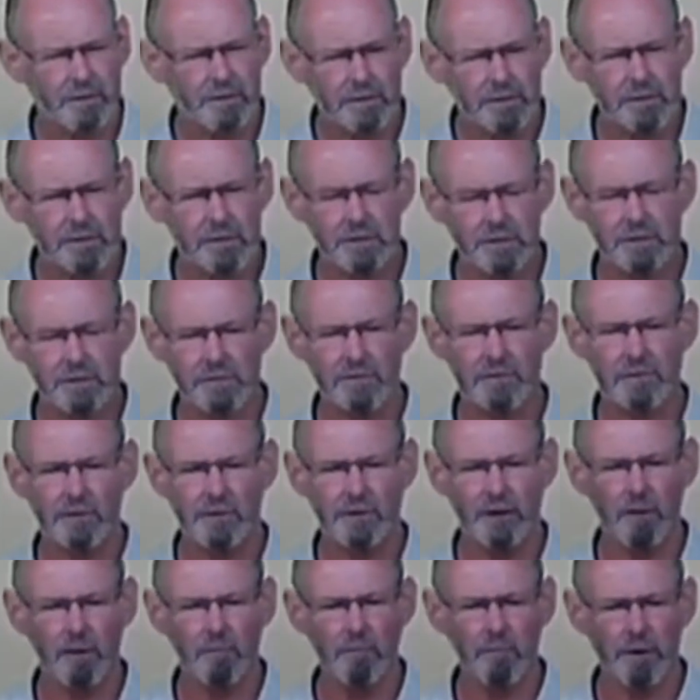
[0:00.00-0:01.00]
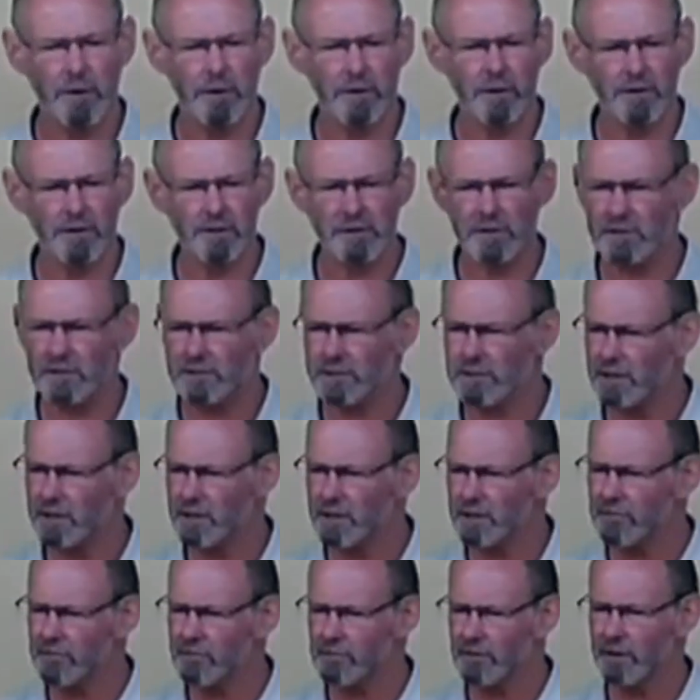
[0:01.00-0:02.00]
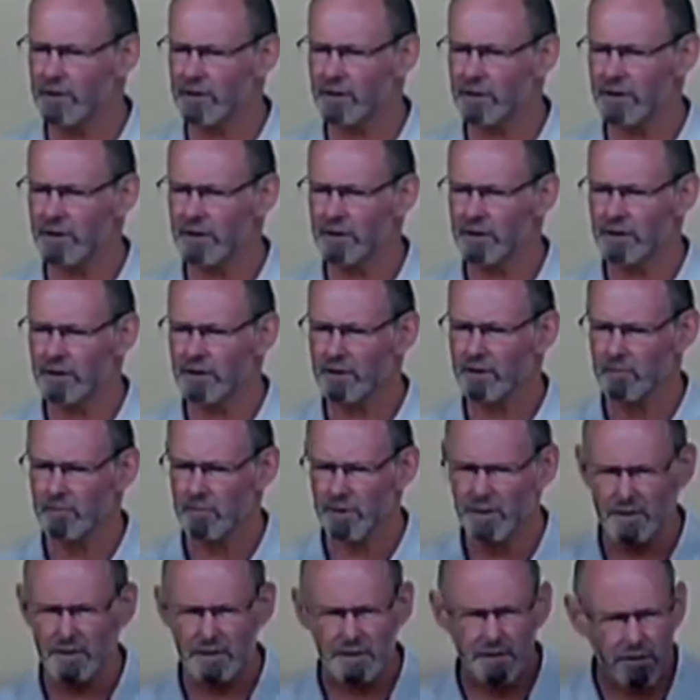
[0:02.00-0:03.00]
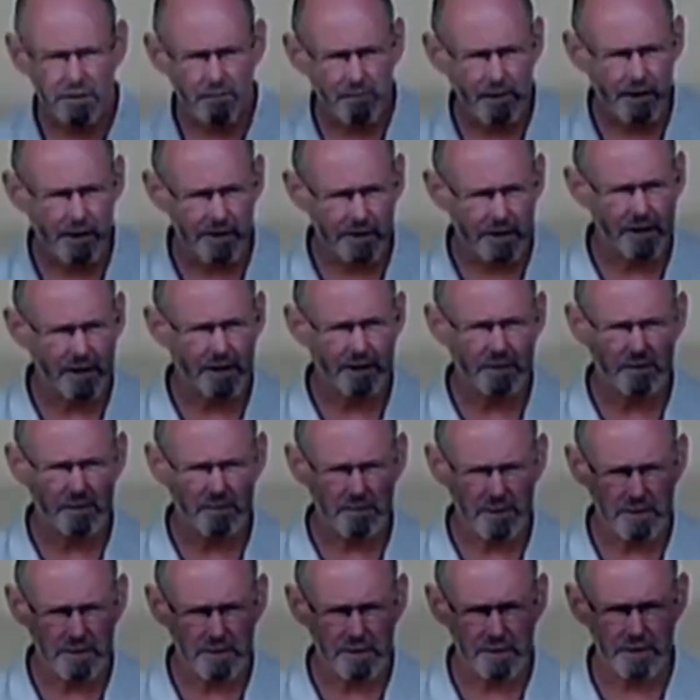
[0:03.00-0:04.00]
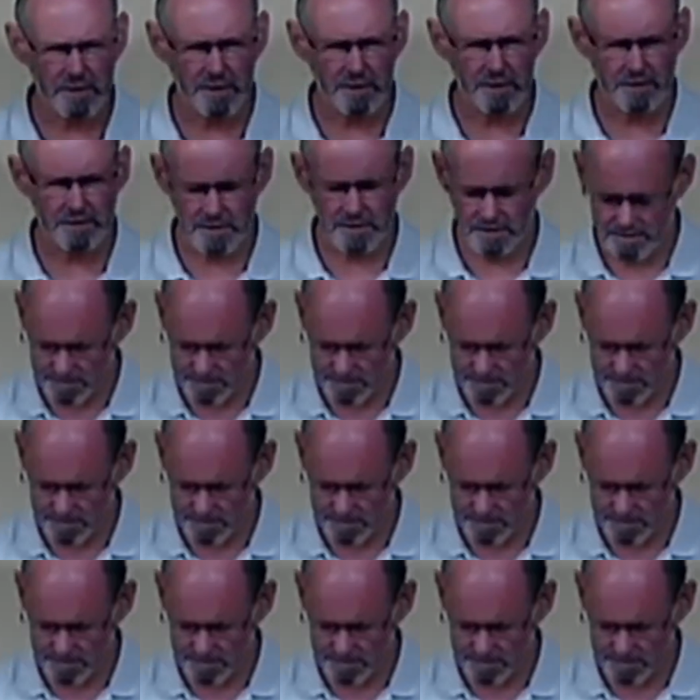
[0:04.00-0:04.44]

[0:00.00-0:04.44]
Christians, for abolishing slavery. But he did much else besides